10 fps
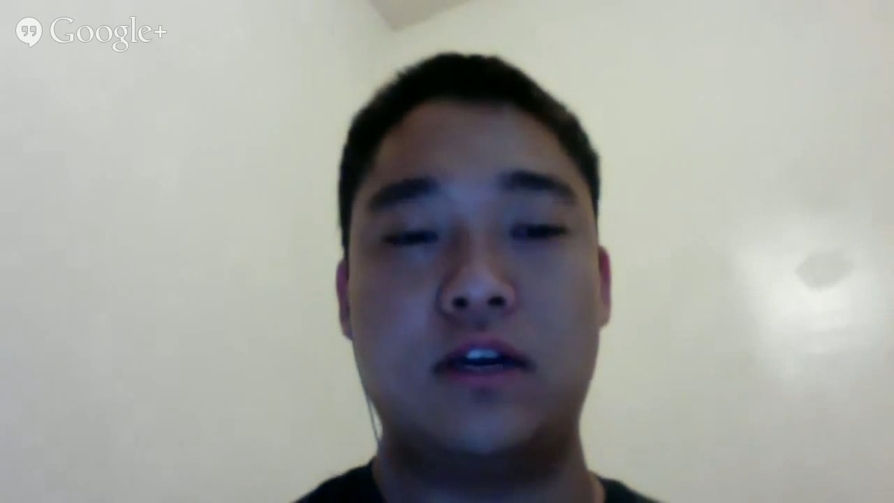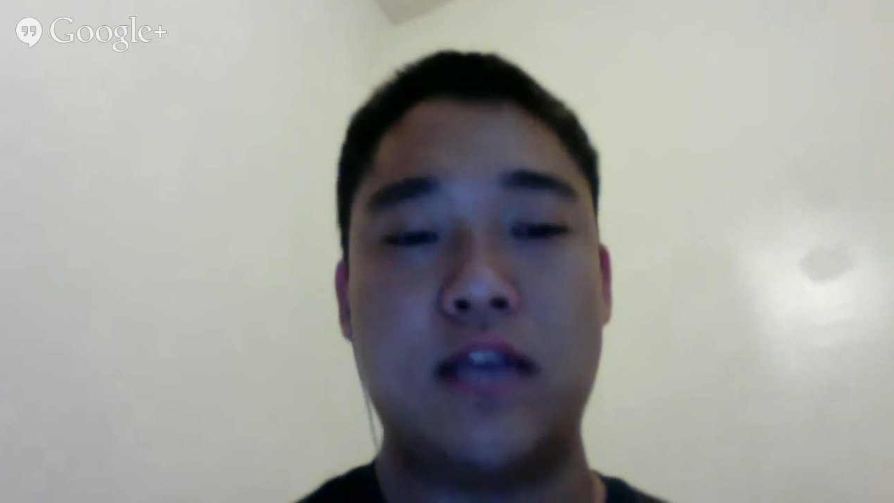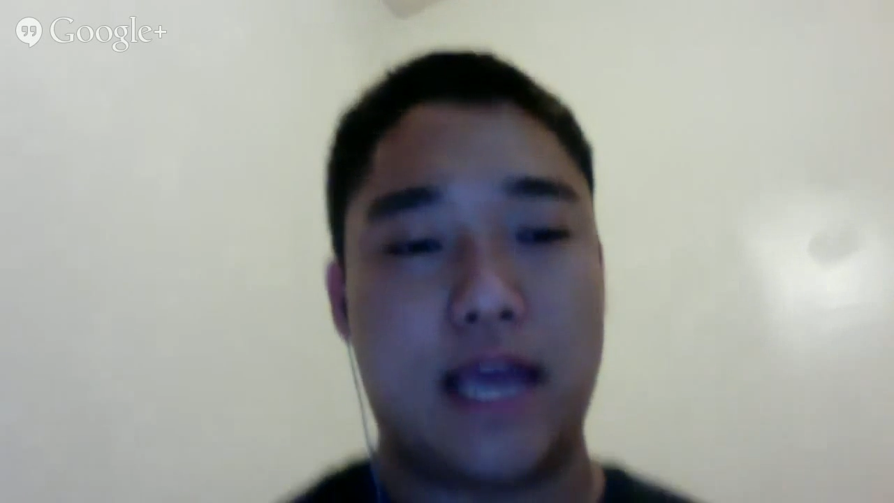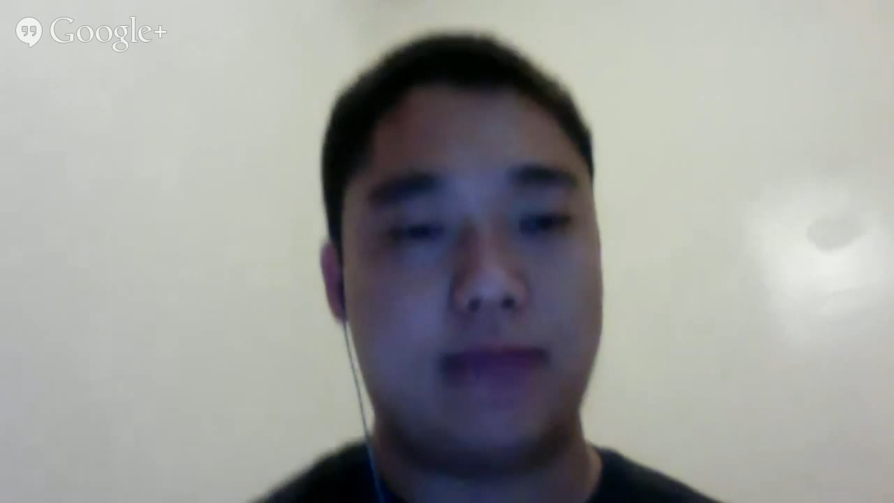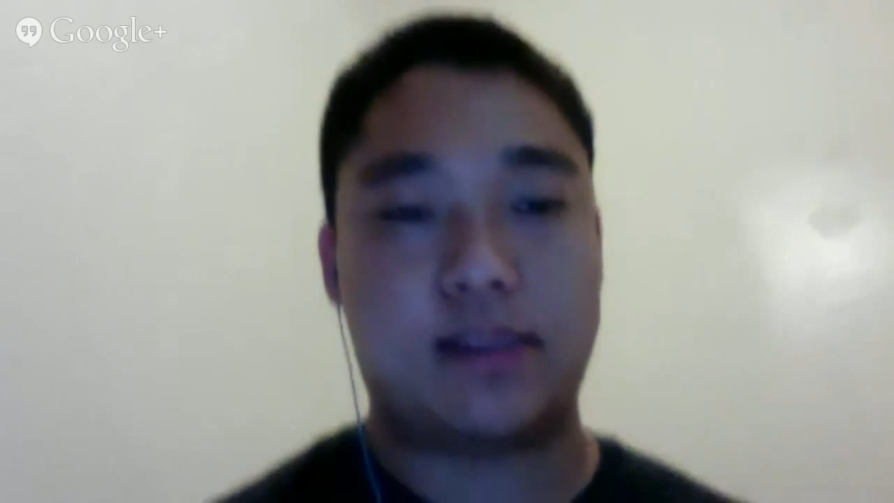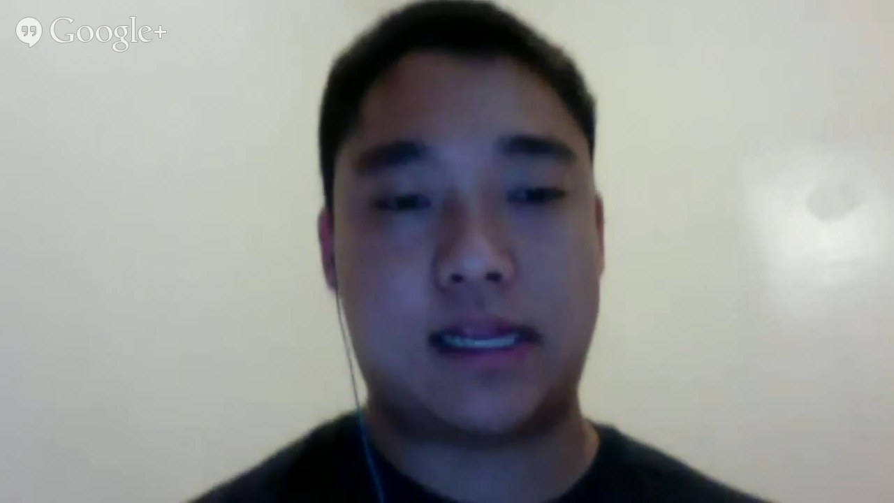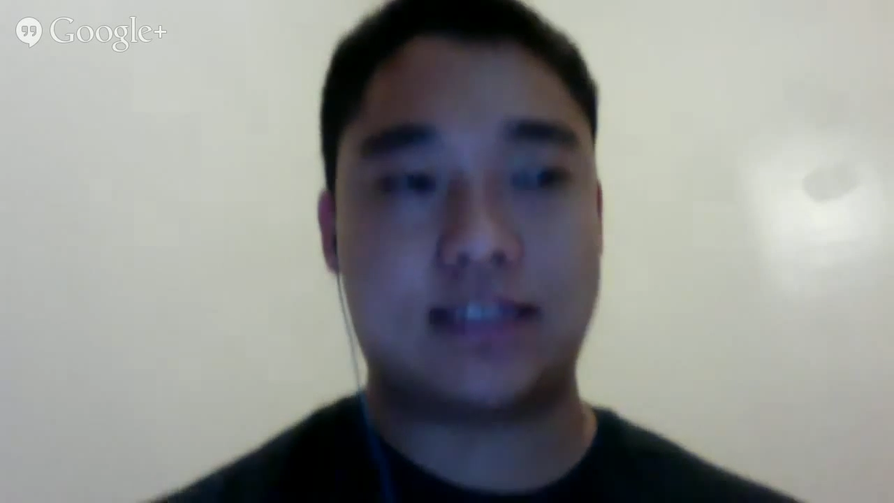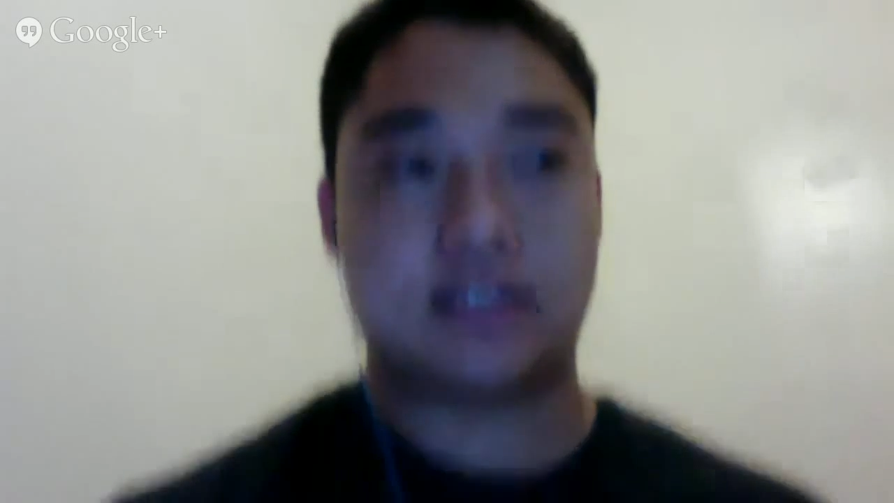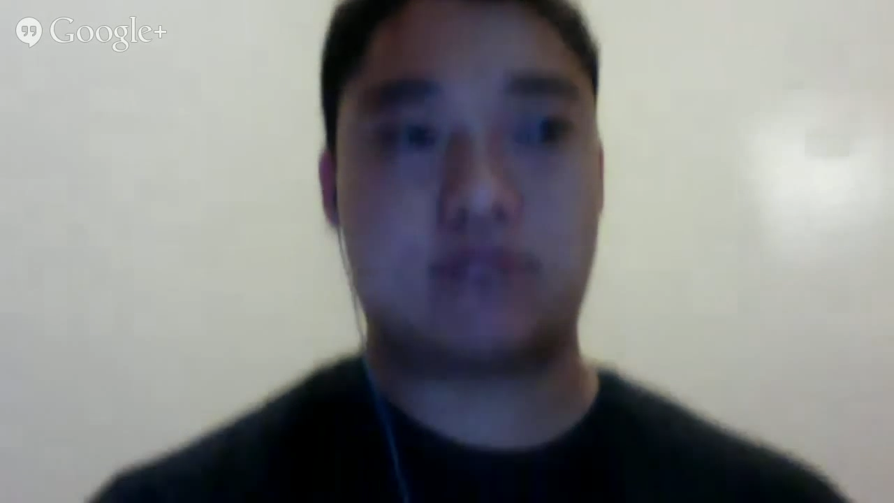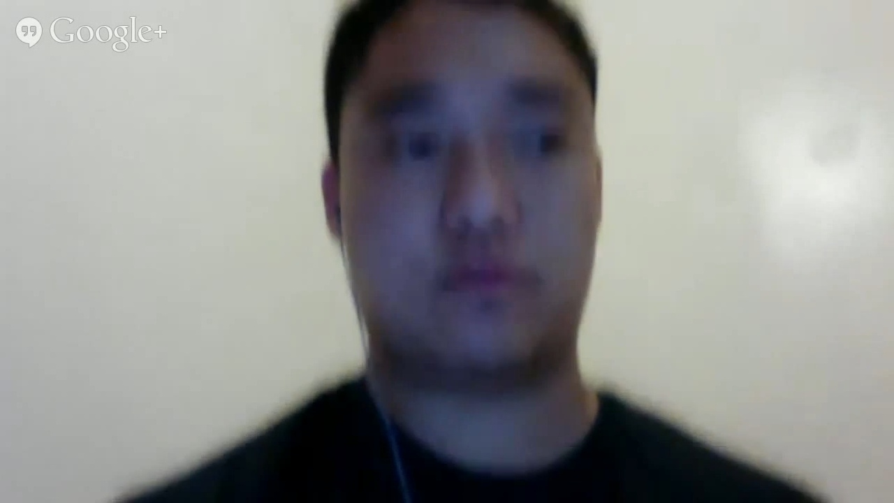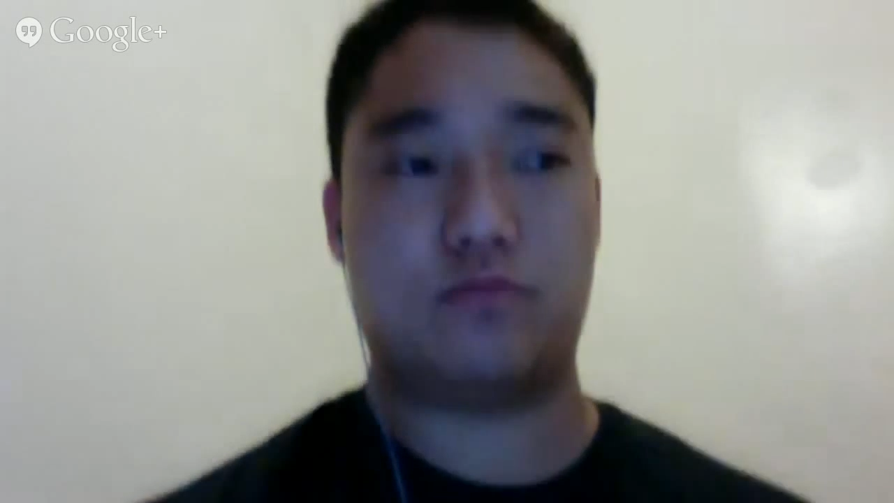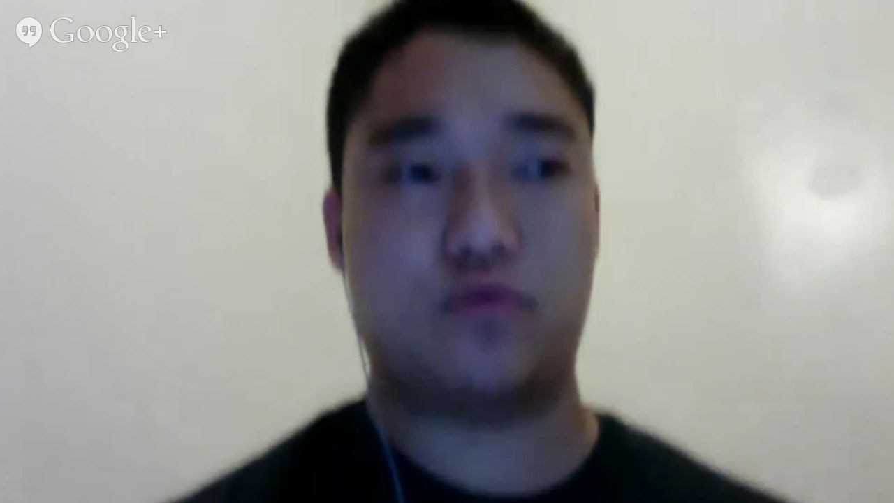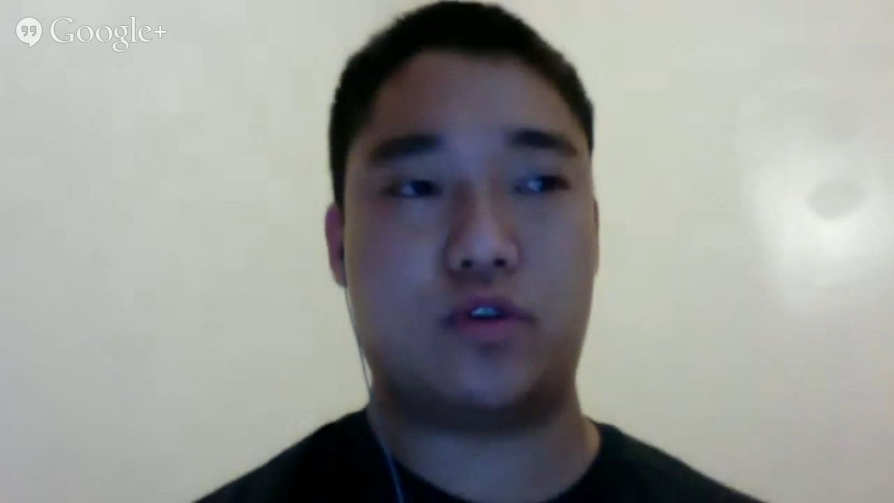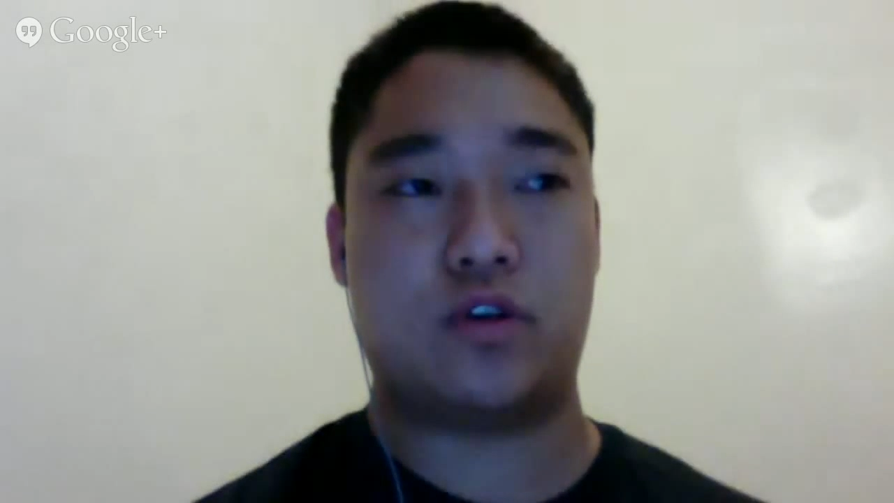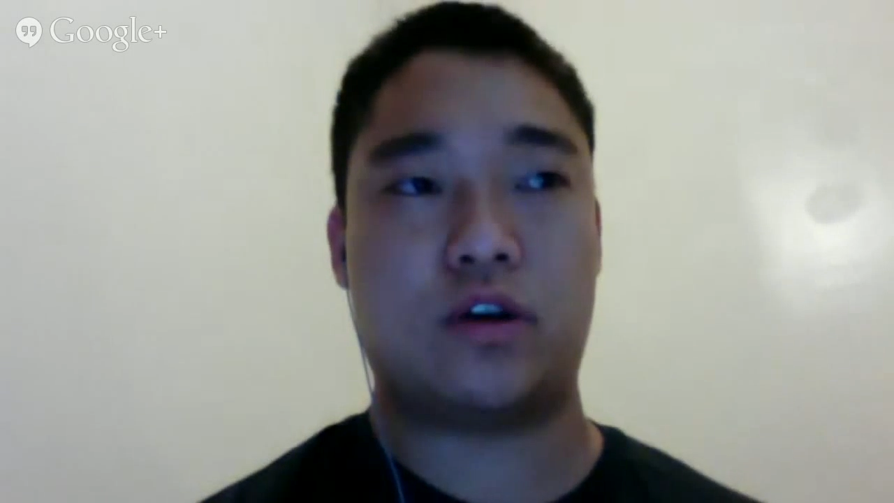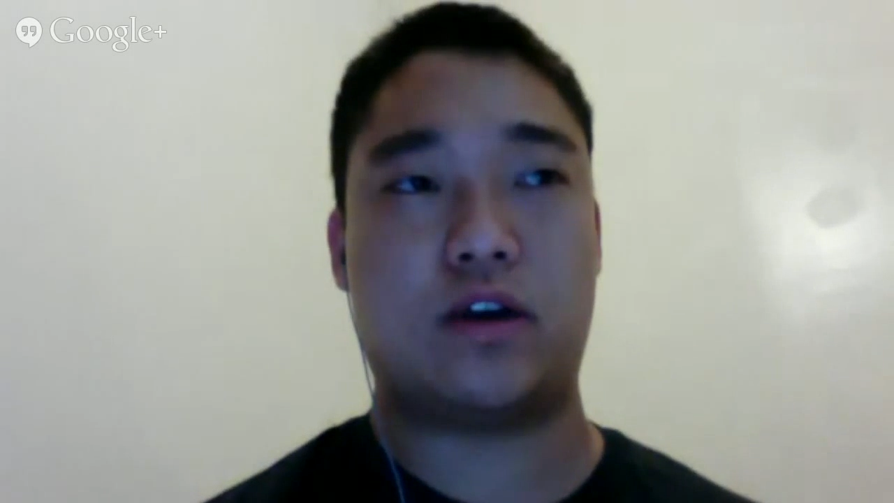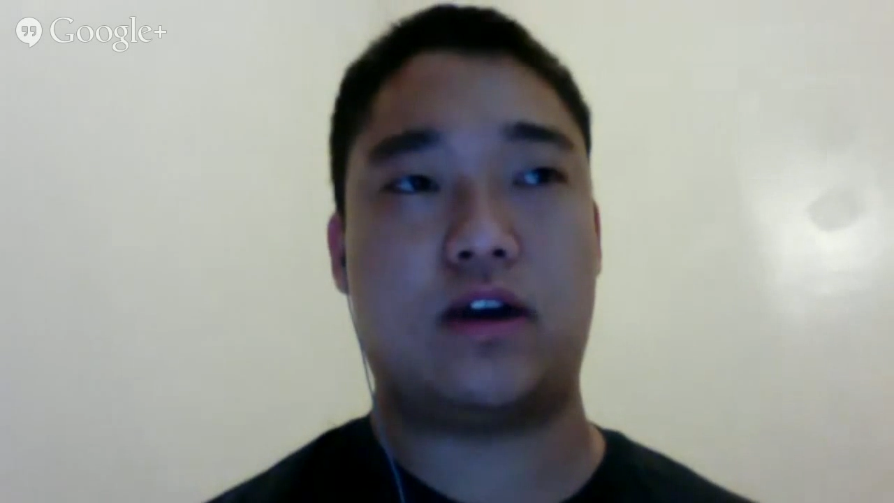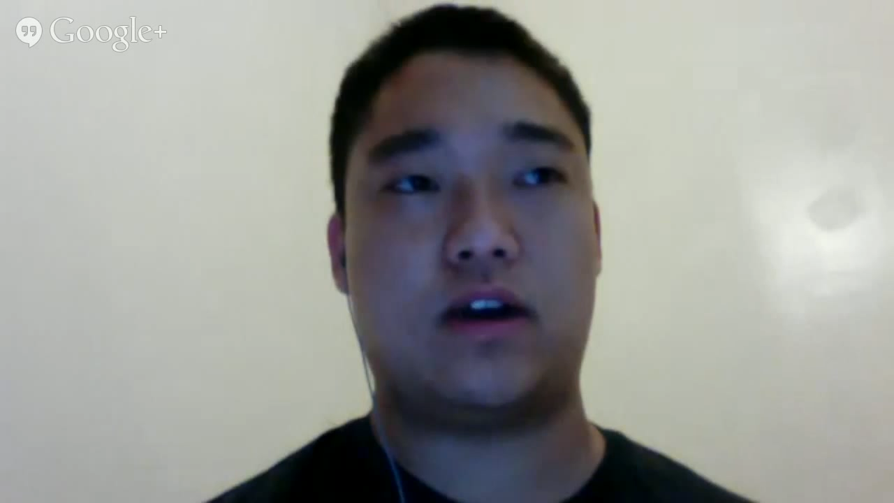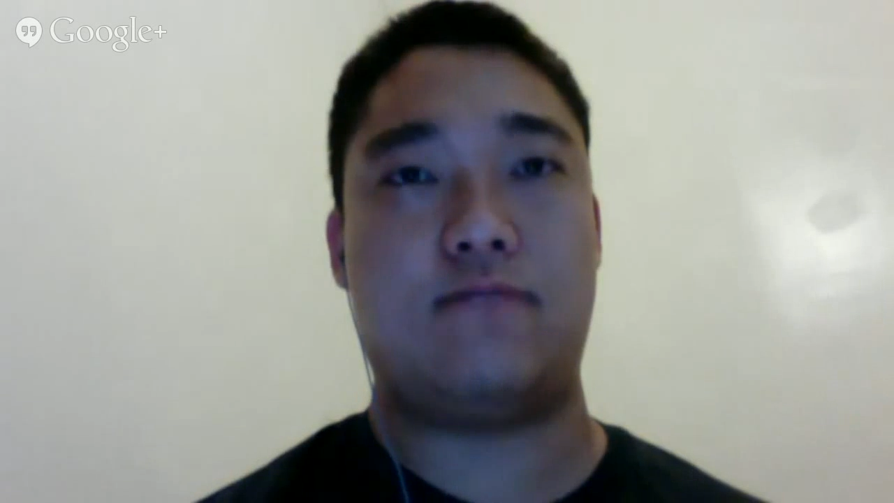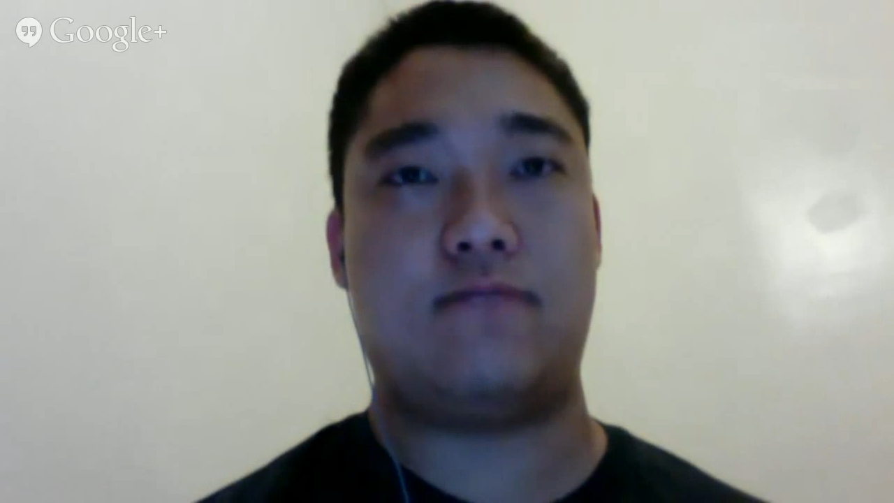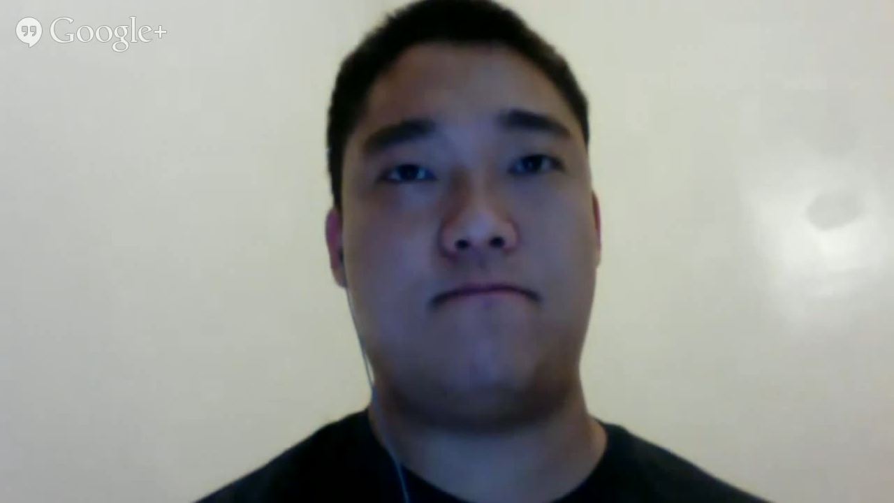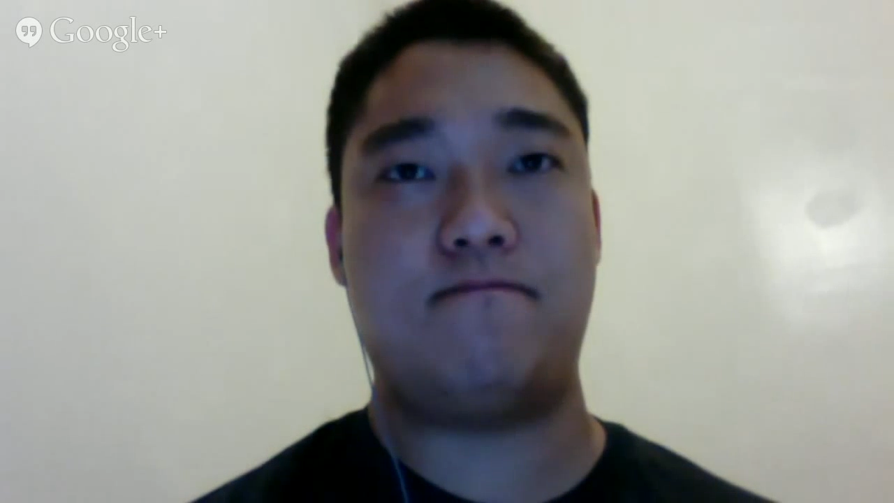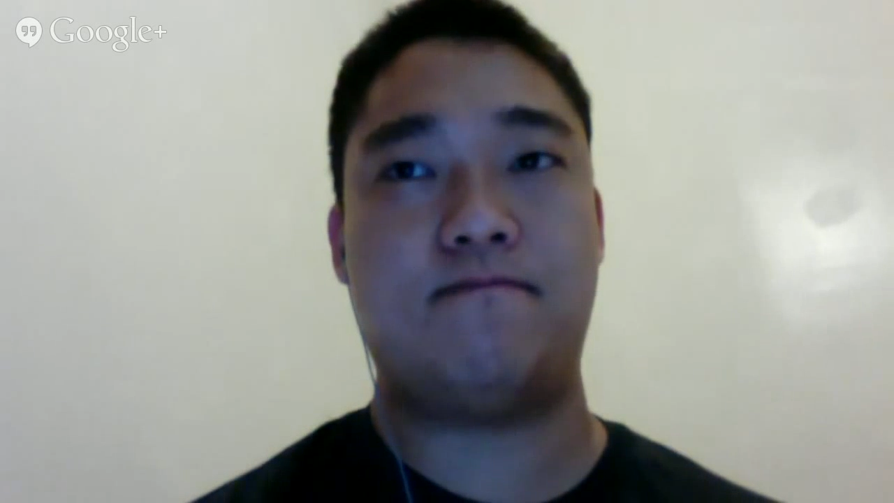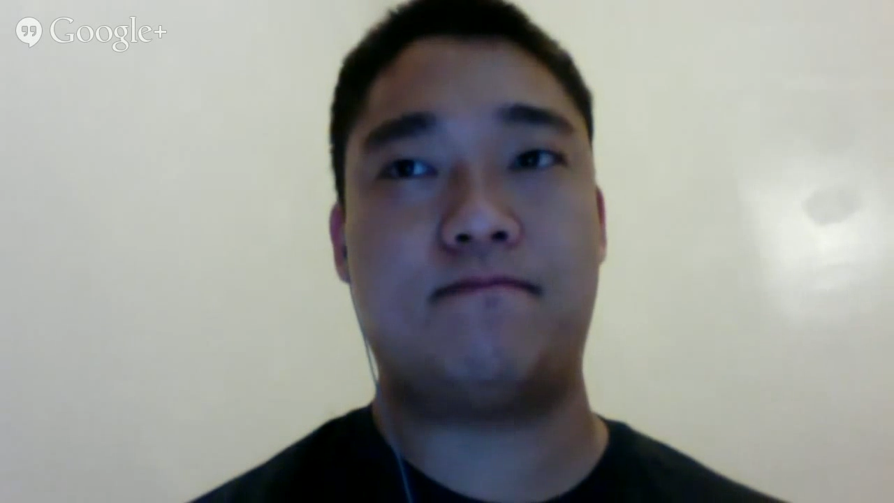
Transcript: AP classes were more, it